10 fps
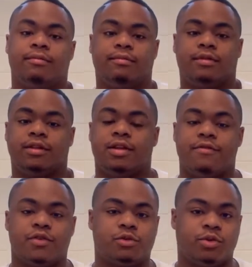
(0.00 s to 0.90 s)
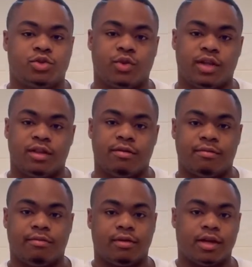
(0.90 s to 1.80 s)
The difference between
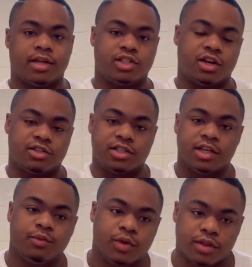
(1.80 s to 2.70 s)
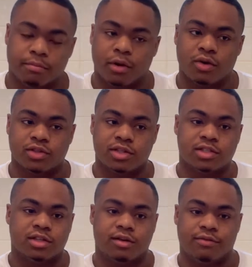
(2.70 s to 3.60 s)
them, as y'all see with the bolts and
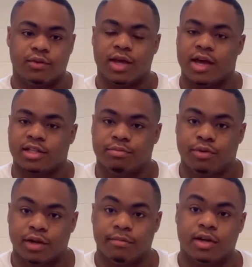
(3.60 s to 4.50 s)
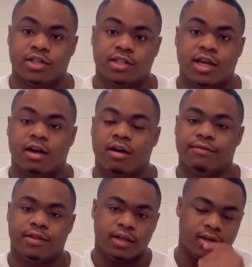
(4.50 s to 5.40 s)
stuff, we had to pretty much take
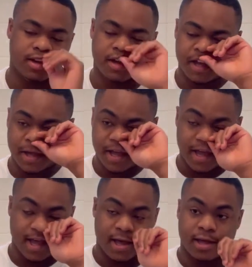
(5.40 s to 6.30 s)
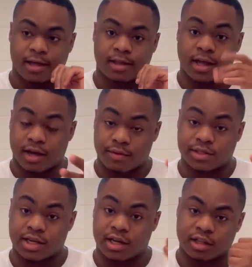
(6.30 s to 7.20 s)
off the, like I was
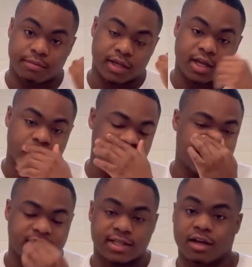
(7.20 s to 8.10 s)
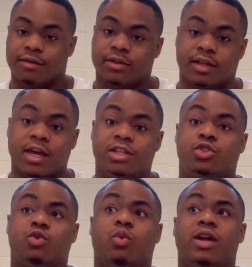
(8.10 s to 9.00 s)
saying at the beginning, we had to take off the
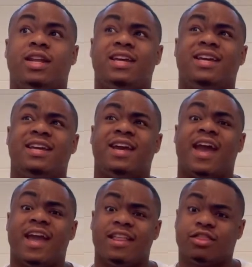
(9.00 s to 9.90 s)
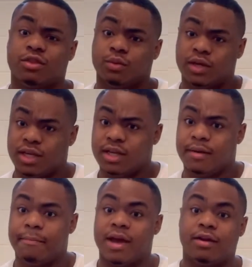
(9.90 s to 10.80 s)
K20a3
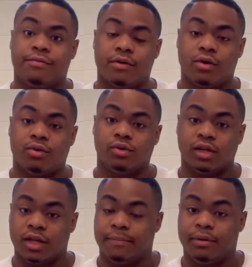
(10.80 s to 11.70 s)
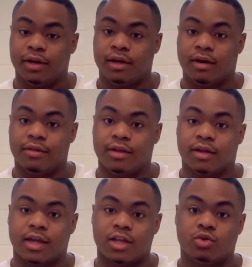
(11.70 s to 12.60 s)
manifold and put it on the
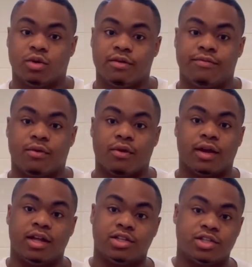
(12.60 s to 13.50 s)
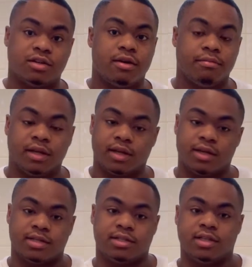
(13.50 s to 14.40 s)
K24 engine,
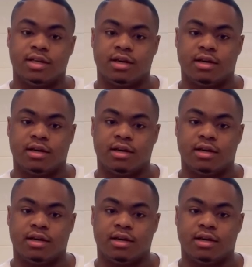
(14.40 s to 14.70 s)
because the